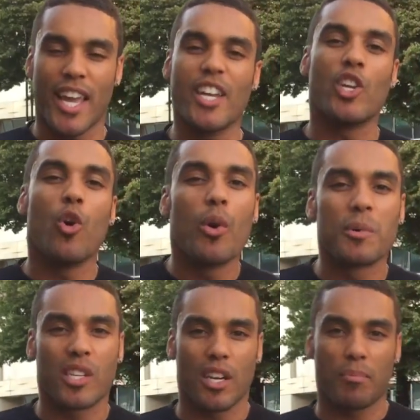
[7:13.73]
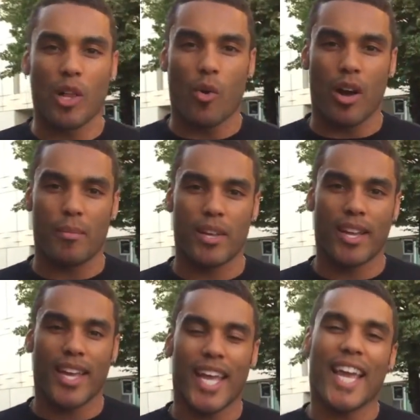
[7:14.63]
He knew it was going to blow up,
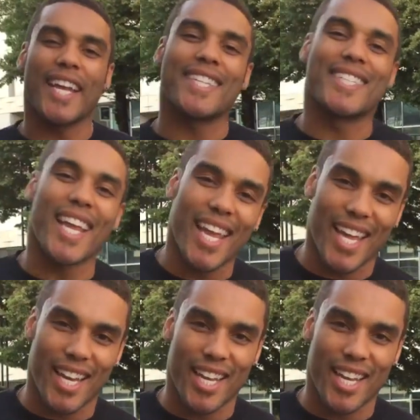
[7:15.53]
and it did.